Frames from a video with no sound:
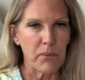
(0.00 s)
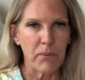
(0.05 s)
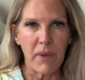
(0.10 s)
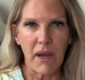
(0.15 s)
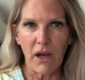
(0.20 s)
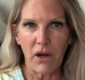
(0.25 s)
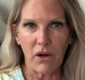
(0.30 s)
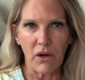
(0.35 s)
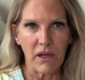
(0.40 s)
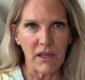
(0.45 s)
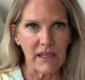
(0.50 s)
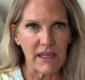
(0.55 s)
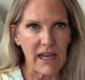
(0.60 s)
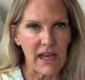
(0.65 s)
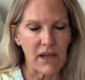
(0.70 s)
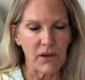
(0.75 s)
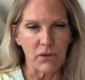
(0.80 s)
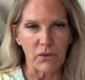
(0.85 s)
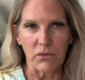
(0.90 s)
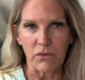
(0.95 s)
parent,
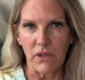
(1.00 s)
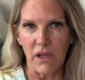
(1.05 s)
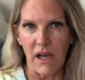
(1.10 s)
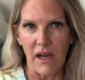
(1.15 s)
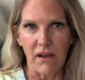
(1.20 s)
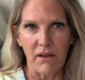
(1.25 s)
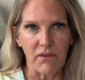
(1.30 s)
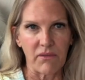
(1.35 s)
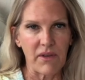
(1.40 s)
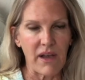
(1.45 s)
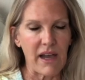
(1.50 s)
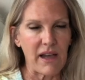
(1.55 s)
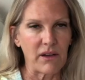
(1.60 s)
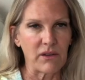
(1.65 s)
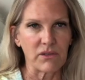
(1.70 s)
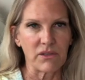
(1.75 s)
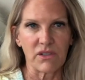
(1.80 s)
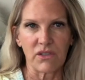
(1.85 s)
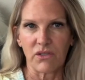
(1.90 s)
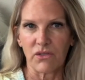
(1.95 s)
how to love, how
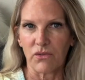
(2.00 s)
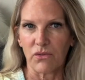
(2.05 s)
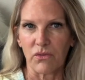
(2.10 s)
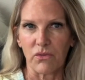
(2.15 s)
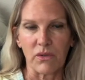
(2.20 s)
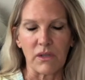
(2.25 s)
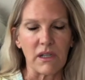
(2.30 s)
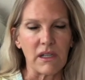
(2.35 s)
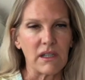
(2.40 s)
to